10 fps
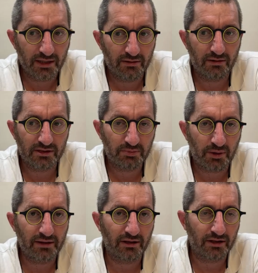
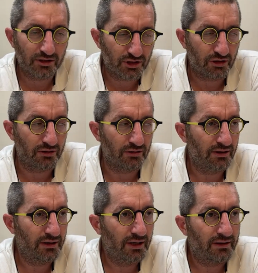despite the concern
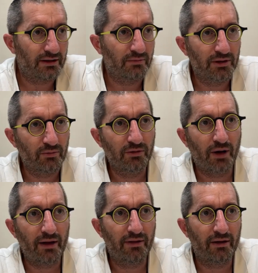that
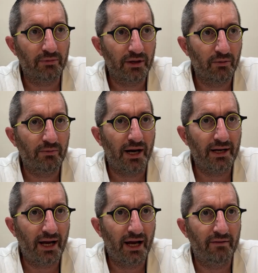we might
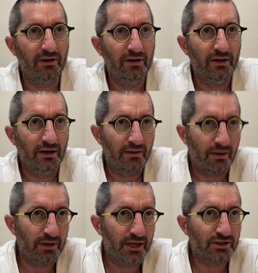have that
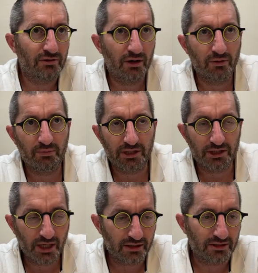Bnei Israel would be
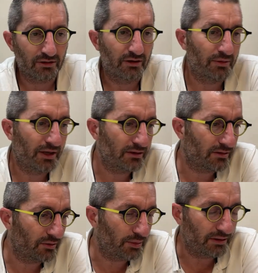chased, or that Bnei Israel
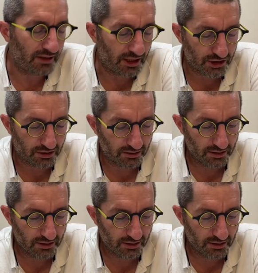would be in danger,